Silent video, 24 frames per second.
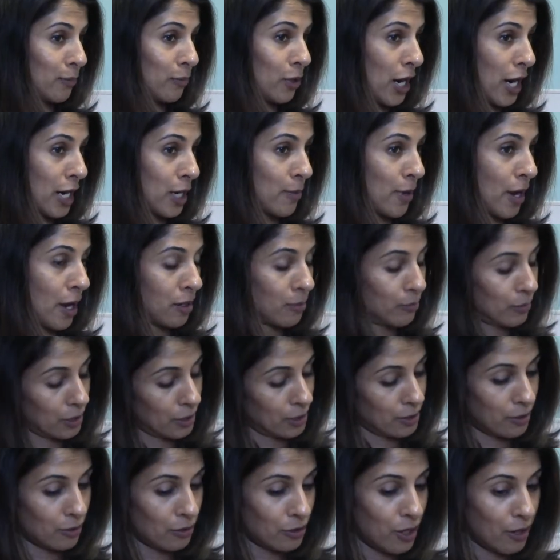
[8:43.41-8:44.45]
brag about it
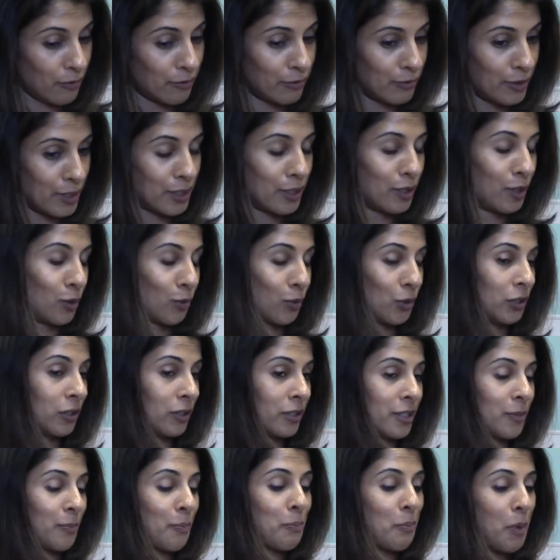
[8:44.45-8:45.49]
because there are enough of us in the
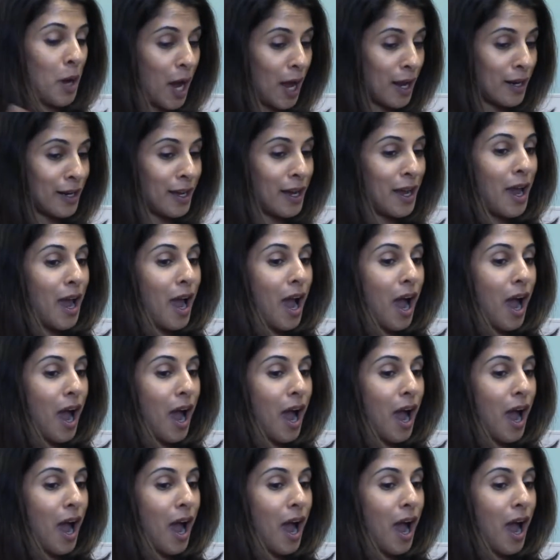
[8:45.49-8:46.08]
world. But